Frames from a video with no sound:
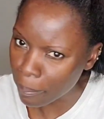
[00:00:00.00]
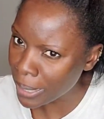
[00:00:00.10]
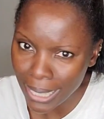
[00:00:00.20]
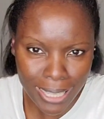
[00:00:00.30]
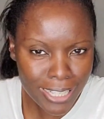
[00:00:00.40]

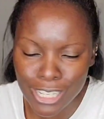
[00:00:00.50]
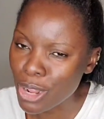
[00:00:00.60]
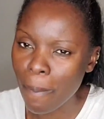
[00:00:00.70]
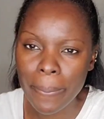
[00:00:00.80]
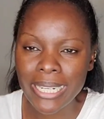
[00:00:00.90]
Please
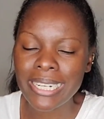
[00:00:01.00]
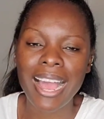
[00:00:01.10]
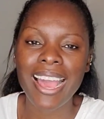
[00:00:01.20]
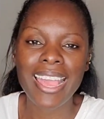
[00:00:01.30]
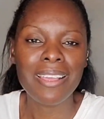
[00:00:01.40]
don't be
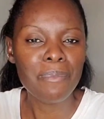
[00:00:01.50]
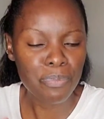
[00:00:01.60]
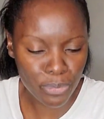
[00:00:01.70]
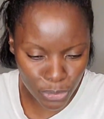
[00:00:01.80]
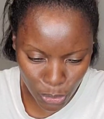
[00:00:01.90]
shy.
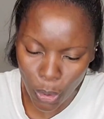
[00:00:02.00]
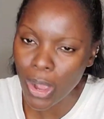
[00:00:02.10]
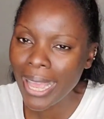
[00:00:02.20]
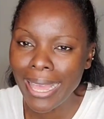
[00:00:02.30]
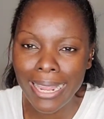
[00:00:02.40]

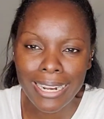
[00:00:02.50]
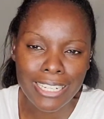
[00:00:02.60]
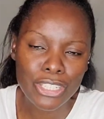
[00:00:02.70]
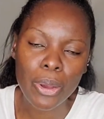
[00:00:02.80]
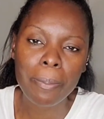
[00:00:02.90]
Go ahead
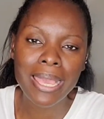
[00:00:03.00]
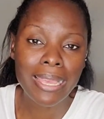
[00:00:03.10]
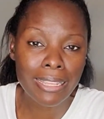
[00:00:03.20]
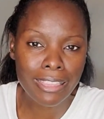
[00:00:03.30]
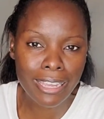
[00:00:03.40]
and show me
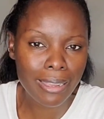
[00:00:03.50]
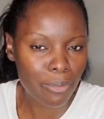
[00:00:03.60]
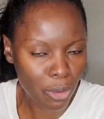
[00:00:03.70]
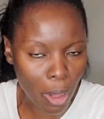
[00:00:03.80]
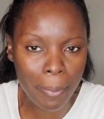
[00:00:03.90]
in
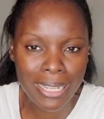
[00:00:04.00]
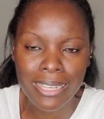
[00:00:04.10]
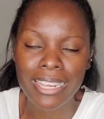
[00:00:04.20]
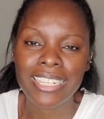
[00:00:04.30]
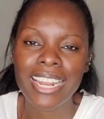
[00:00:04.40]
the comment
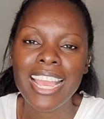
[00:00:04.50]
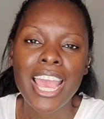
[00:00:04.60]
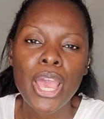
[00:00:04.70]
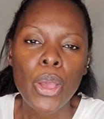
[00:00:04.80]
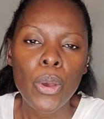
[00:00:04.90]
section.
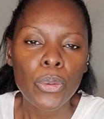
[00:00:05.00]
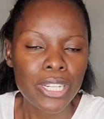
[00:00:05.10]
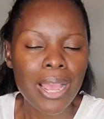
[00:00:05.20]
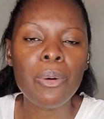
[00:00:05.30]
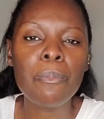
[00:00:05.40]

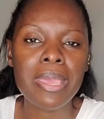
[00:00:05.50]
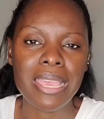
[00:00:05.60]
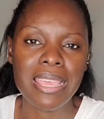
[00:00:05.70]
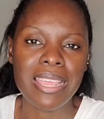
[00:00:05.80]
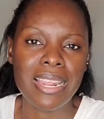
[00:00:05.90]
Tell
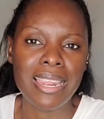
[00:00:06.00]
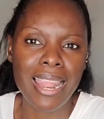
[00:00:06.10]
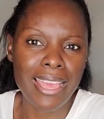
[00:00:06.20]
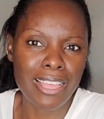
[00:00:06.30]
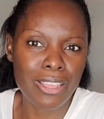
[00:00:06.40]
me.
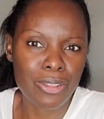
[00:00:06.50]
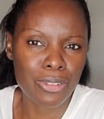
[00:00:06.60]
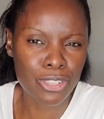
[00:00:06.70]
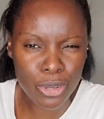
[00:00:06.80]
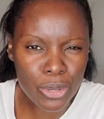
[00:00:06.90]
Like,
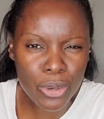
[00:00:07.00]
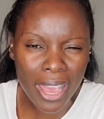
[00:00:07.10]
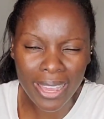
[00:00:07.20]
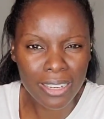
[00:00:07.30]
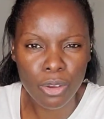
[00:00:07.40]
do you
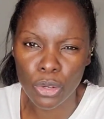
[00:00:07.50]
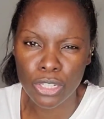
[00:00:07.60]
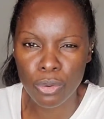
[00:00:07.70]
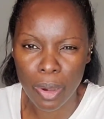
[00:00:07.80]
hate going to